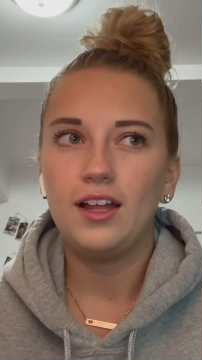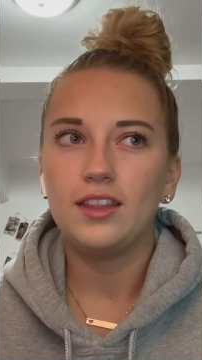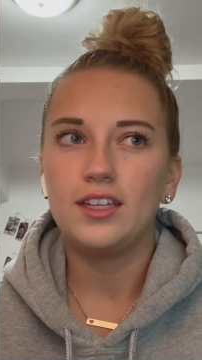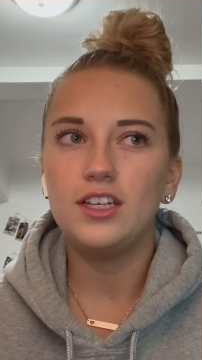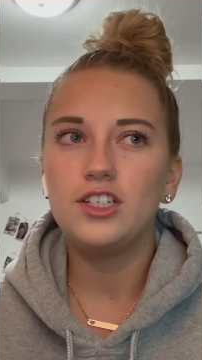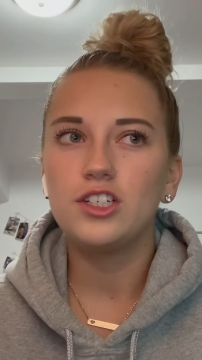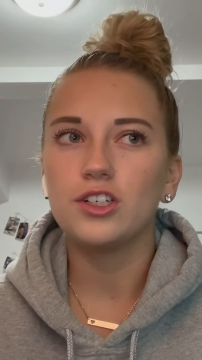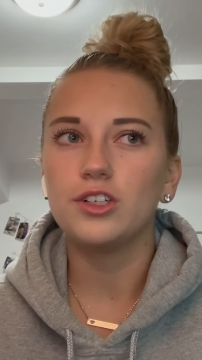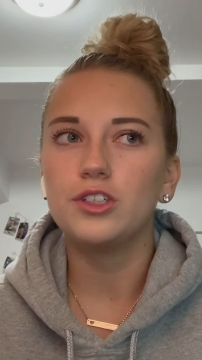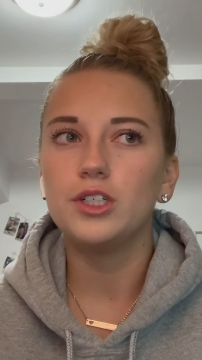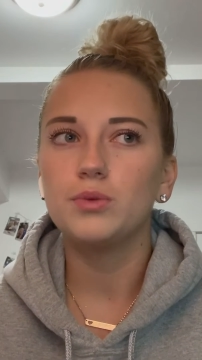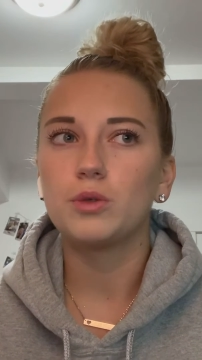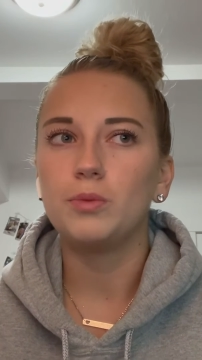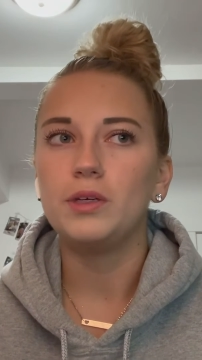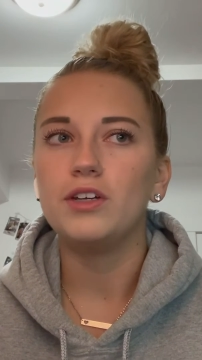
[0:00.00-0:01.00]
These children
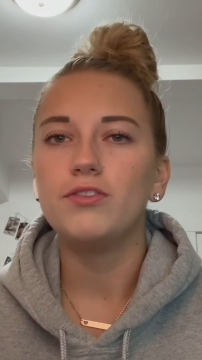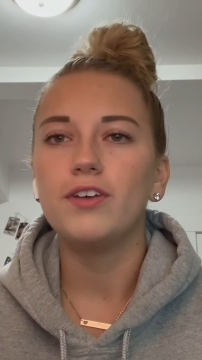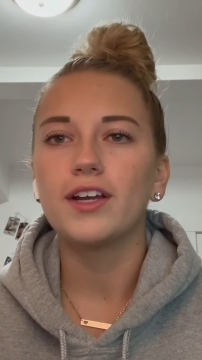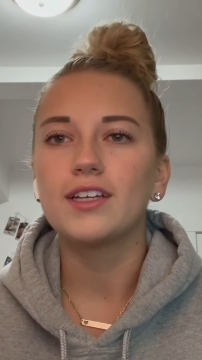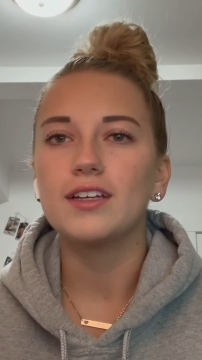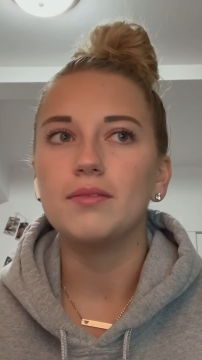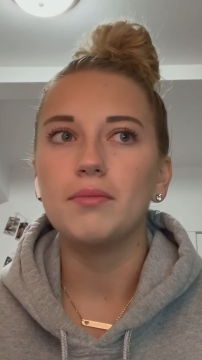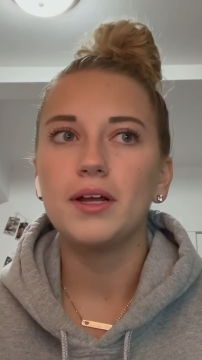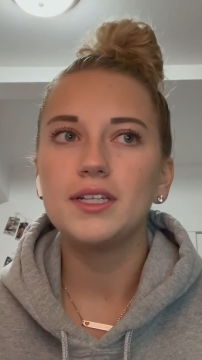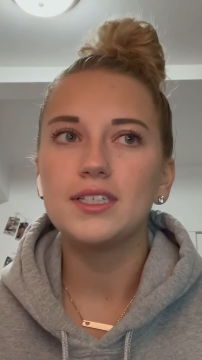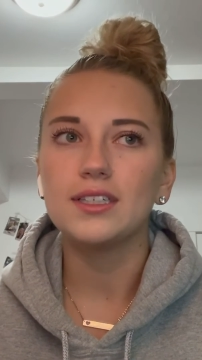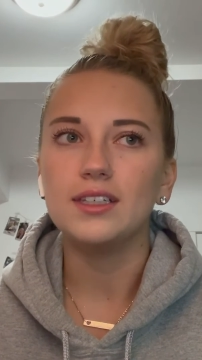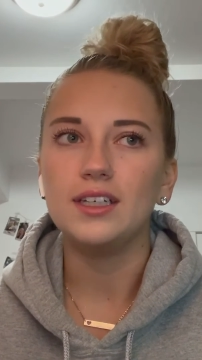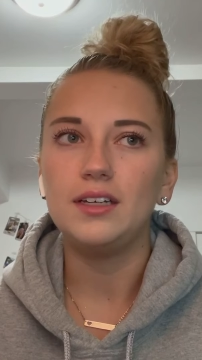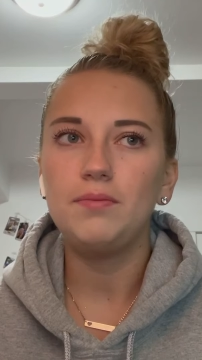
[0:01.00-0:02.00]
will be affected
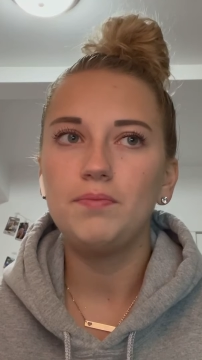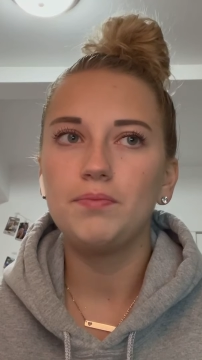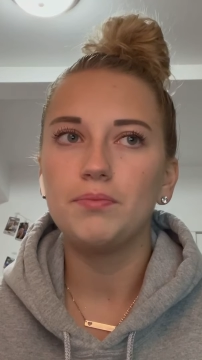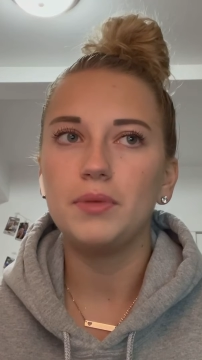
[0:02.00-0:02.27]
immensely